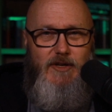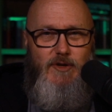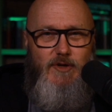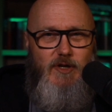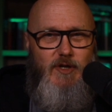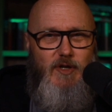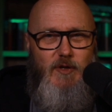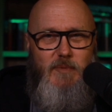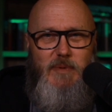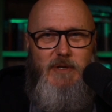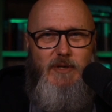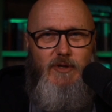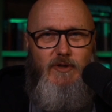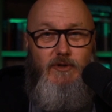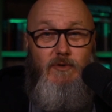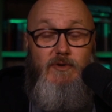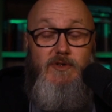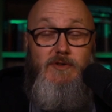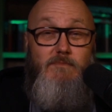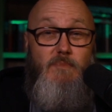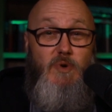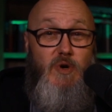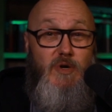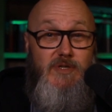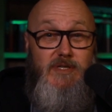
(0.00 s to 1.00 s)
can appeal to
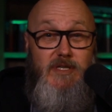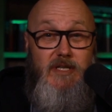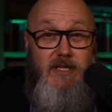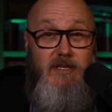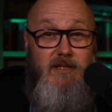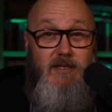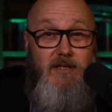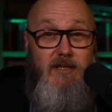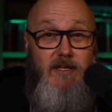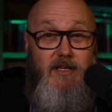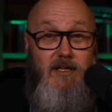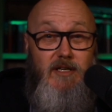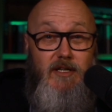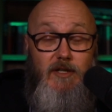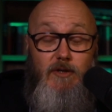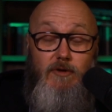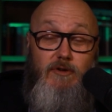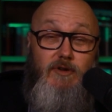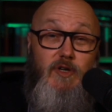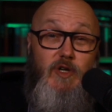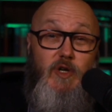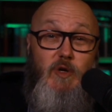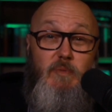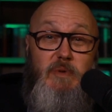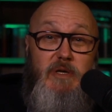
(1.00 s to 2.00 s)
his mercy. You
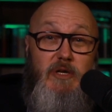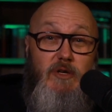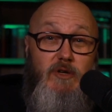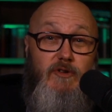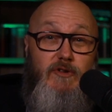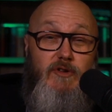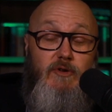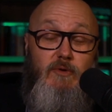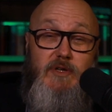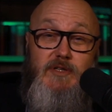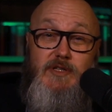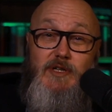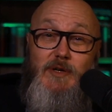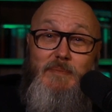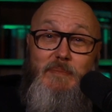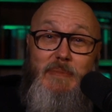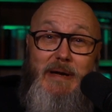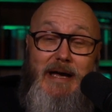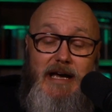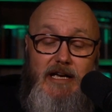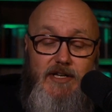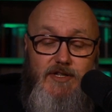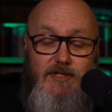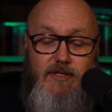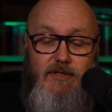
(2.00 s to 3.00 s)
can appeal to his
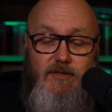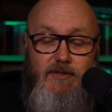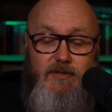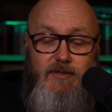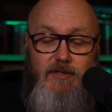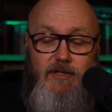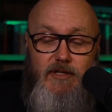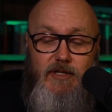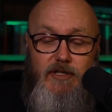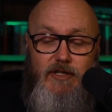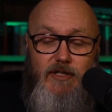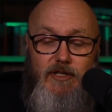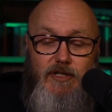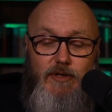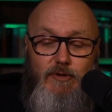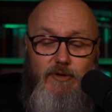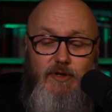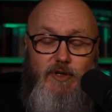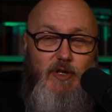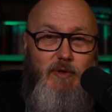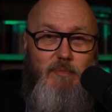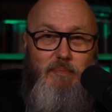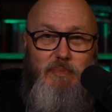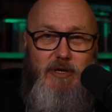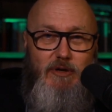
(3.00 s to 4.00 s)
compassion. You
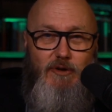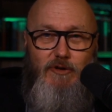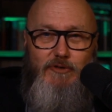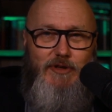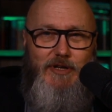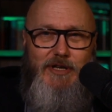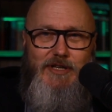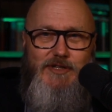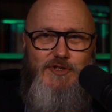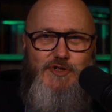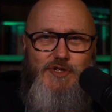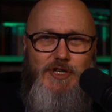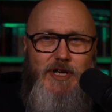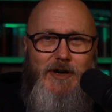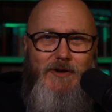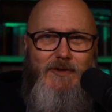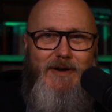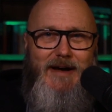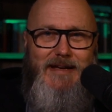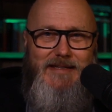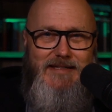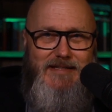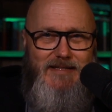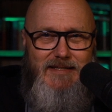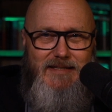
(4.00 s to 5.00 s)
can appeal to his
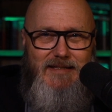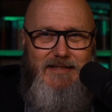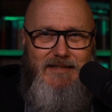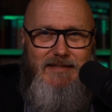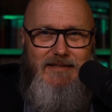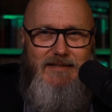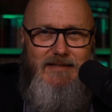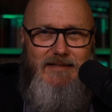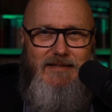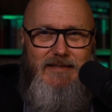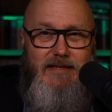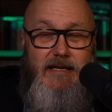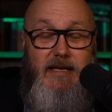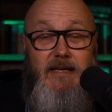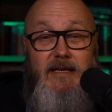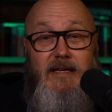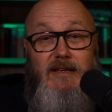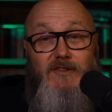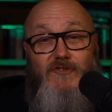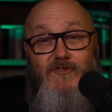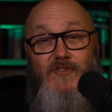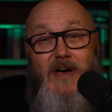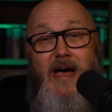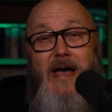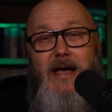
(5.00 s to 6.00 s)
generosity.
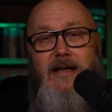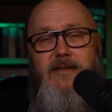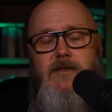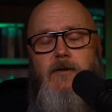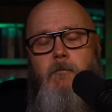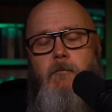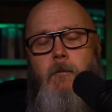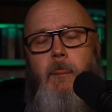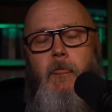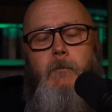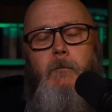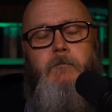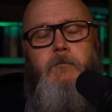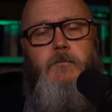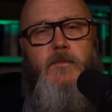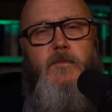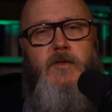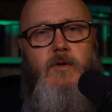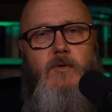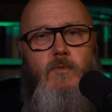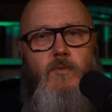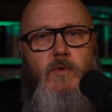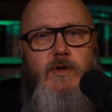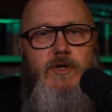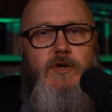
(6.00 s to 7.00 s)
In fact,
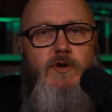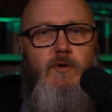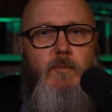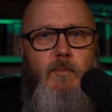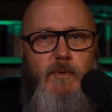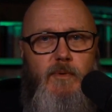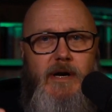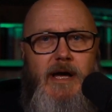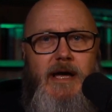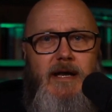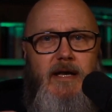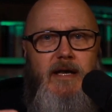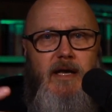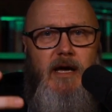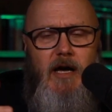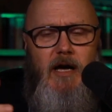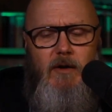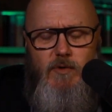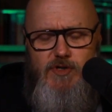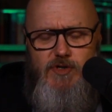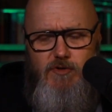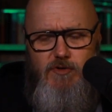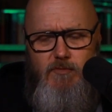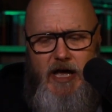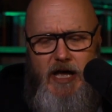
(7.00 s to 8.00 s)
when you're praying, God,
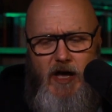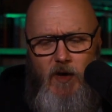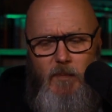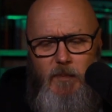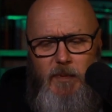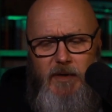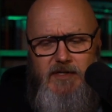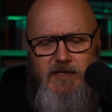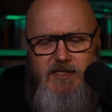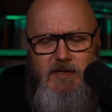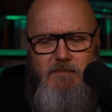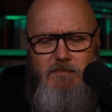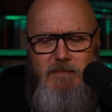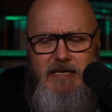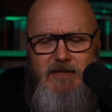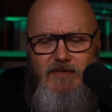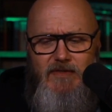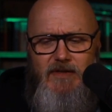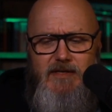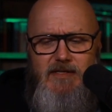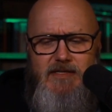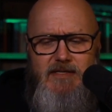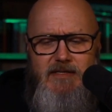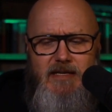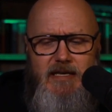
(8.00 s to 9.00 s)
would you help us to meet
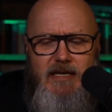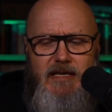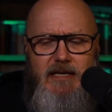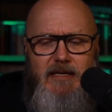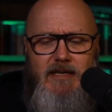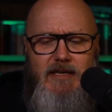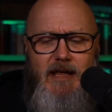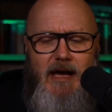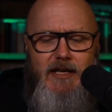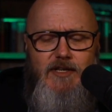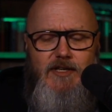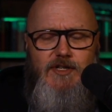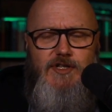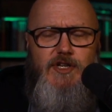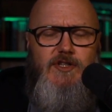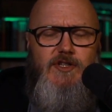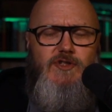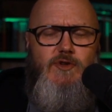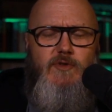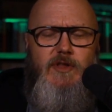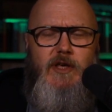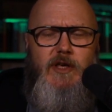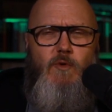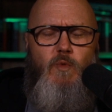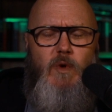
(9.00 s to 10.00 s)
this need, not just
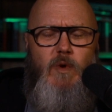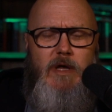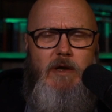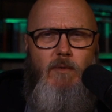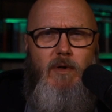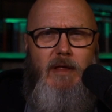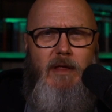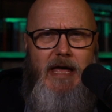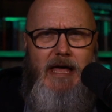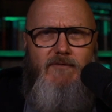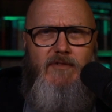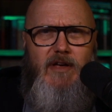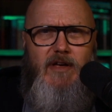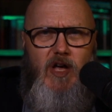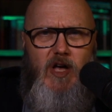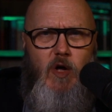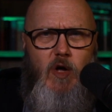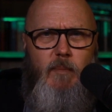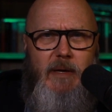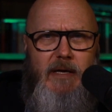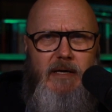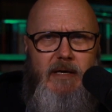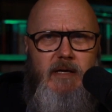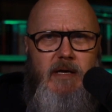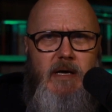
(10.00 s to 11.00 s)
so that we will have
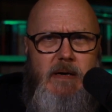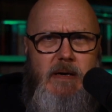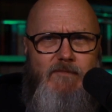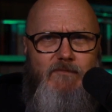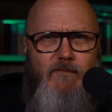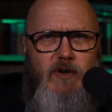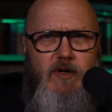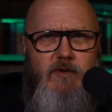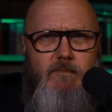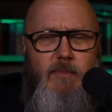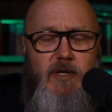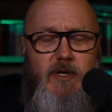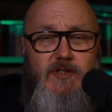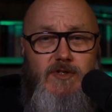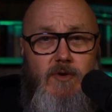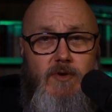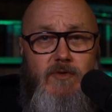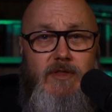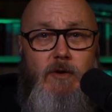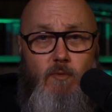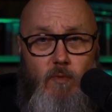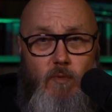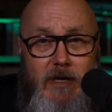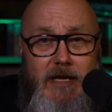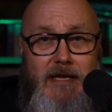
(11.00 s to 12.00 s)
help and comfort, but so
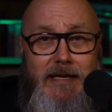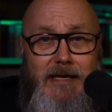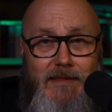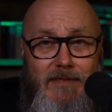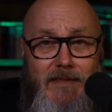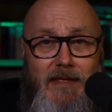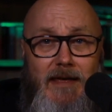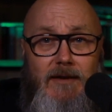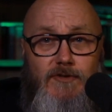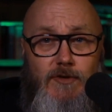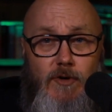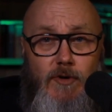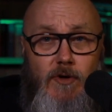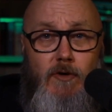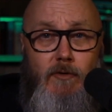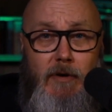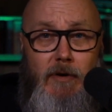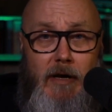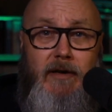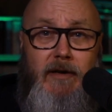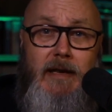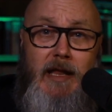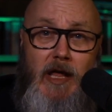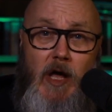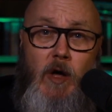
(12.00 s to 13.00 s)
that we can then turn
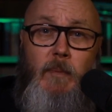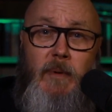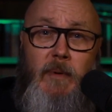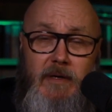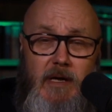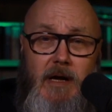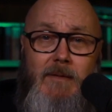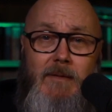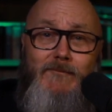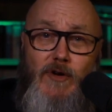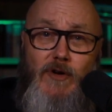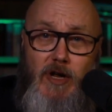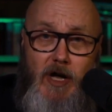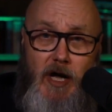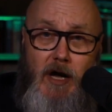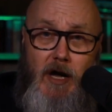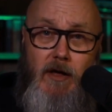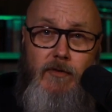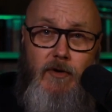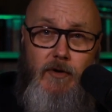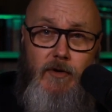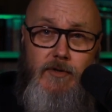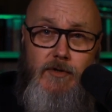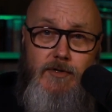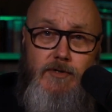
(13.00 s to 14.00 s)
around and help and comfort
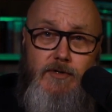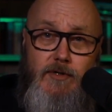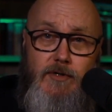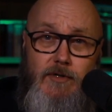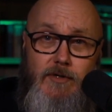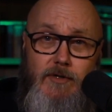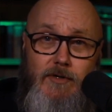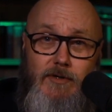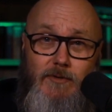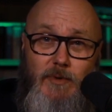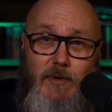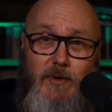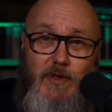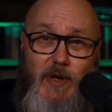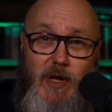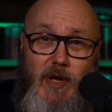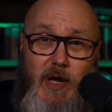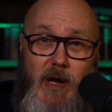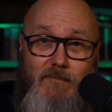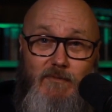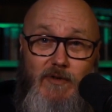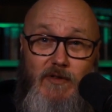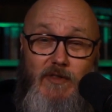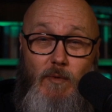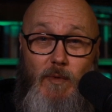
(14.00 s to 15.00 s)
others with the
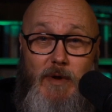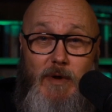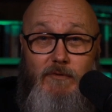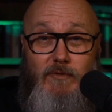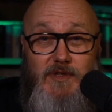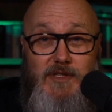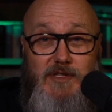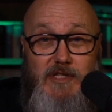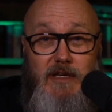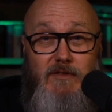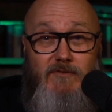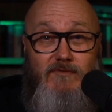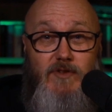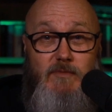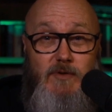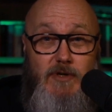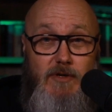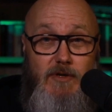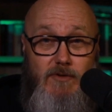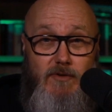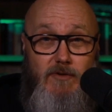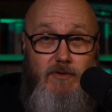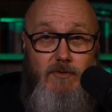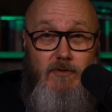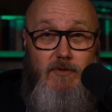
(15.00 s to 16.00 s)
comfort that we've received from
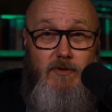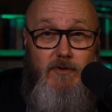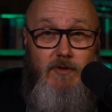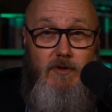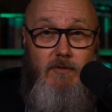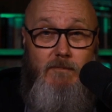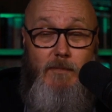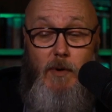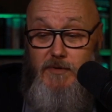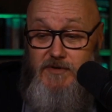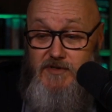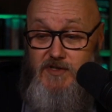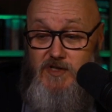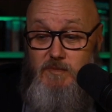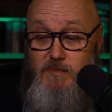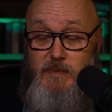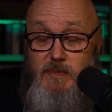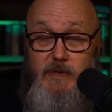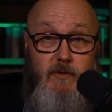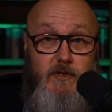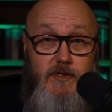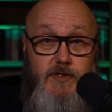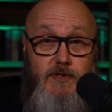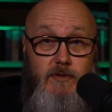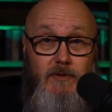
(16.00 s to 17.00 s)
you, both
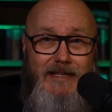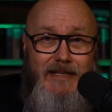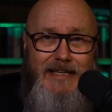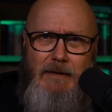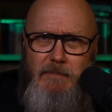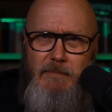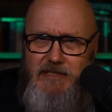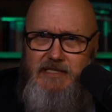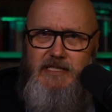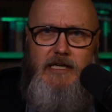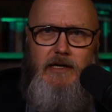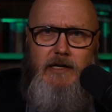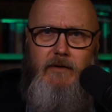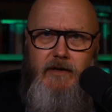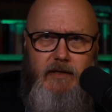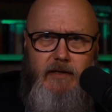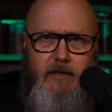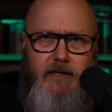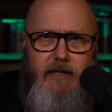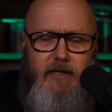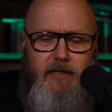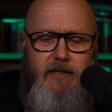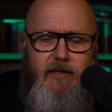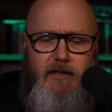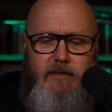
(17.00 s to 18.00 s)
spiritually and
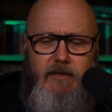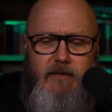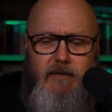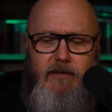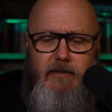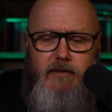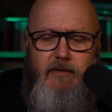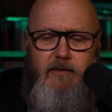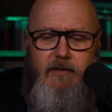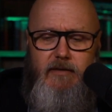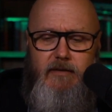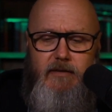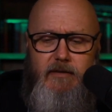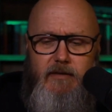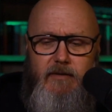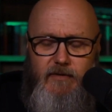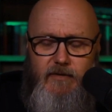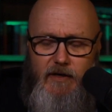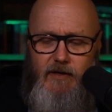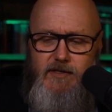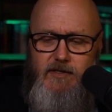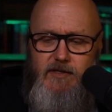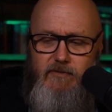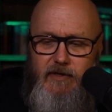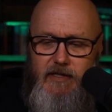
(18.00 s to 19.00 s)
materially.
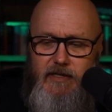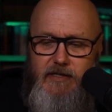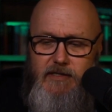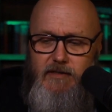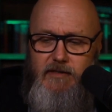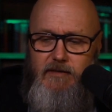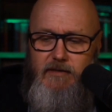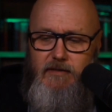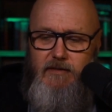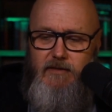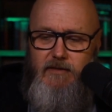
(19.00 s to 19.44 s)
There's a reason.